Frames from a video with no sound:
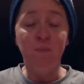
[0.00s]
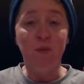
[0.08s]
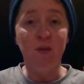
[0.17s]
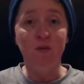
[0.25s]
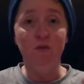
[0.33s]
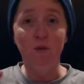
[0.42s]

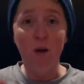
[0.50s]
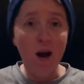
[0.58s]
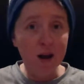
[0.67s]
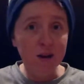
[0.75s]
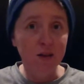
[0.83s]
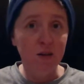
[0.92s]
And the
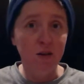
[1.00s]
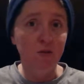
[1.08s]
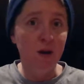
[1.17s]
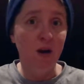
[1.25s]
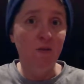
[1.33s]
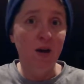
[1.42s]
variety that you
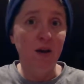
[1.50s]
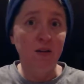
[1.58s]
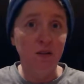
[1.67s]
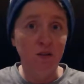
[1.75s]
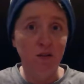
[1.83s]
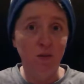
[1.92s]
now have
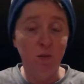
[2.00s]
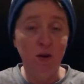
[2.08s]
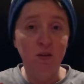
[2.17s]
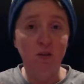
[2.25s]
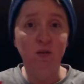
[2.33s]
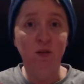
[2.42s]
access to
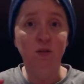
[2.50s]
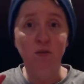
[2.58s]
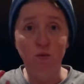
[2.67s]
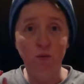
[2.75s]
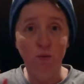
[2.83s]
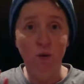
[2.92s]
makes those of us who
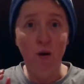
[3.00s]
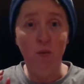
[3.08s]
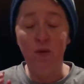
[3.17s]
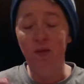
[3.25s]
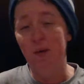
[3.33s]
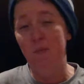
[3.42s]
grew up
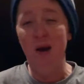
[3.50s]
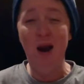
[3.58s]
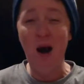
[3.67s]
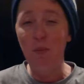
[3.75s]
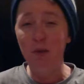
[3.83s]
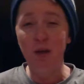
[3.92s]
with like
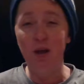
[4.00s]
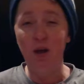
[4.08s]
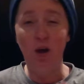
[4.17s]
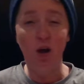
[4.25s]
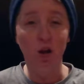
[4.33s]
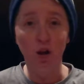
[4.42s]
Monopoly
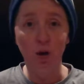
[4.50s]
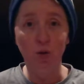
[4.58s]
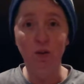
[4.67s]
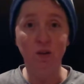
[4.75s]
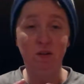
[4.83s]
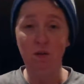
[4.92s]
and Clue
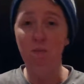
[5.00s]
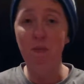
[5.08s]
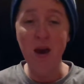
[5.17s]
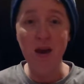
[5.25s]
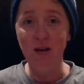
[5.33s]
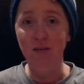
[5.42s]
just
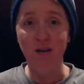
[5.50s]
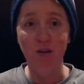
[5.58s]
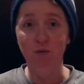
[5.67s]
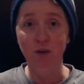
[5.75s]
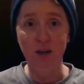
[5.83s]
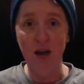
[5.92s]
amazed
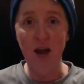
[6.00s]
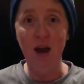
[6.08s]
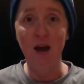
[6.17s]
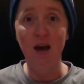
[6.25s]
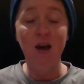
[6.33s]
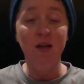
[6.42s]
every
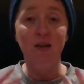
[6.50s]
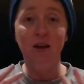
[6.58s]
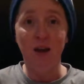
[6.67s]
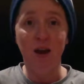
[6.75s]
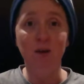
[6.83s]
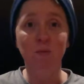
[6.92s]
day
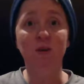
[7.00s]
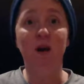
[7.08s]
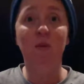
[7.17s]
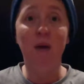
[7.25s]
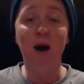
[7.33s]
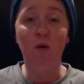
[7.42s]
that games
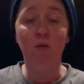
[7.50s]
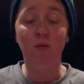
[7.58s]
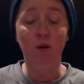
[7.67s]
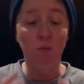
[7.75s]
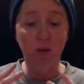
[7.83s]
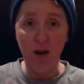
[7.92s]
come out
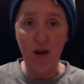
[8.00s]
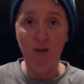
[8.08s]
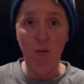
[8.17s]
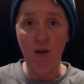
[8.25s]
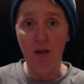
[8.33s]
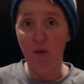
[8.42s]
that play
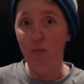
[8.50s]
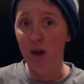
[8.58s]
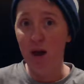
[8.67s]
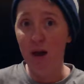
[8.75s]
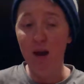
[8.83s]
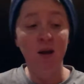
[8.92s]
the way they
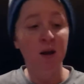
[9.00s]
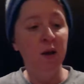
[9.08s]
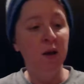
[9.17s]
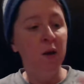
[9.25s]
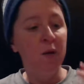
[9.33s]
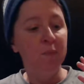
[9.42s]
play.
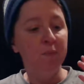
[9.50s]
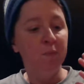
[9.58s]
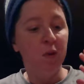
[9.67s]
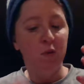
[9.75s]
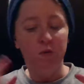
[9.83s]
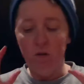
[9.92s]

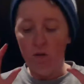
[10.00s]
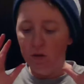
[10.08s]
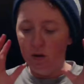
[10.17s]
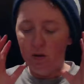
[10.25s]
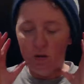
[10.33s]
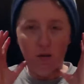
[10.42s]
So
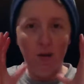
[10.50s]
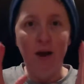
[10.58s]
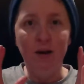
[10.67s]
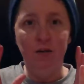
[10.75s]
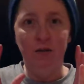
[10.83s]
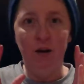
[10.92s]
there's a
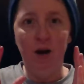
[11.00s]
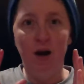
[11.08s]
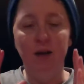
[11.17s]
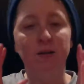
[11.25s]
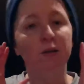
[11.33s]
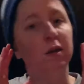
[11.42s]
lot of different
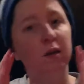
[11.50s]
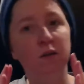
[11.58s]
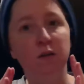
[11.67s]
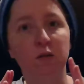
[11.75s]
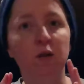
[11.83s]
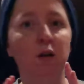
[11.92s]
kinds, and let's
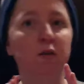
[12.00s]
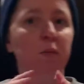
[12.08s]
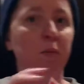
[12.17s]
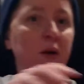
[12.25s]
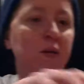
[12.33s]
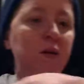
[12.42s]
just talk some
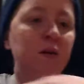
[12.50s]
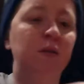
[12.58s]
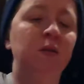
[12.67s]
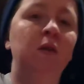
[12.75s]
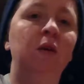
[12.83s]
basics.